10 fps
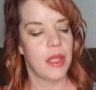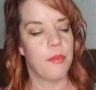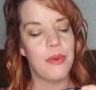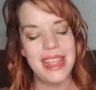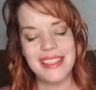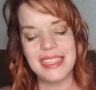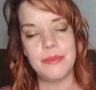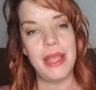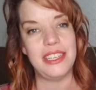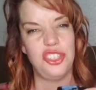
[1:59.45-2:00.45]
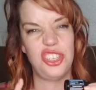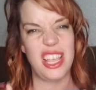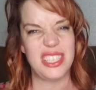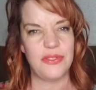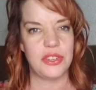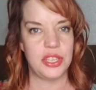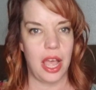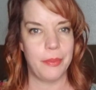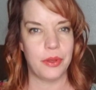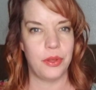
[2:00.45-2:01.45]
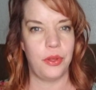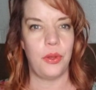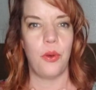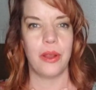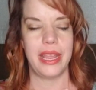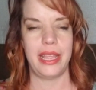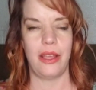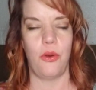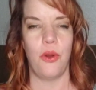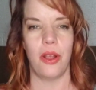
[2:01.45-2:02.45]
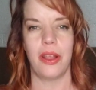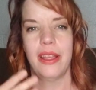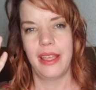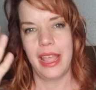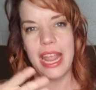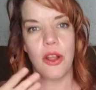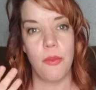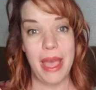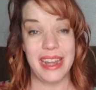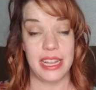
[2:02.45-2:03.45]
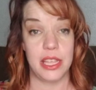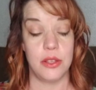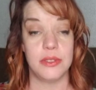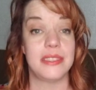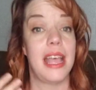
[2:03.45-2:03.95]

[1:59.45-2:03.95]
Breathe is meant just for topical or aromatic use.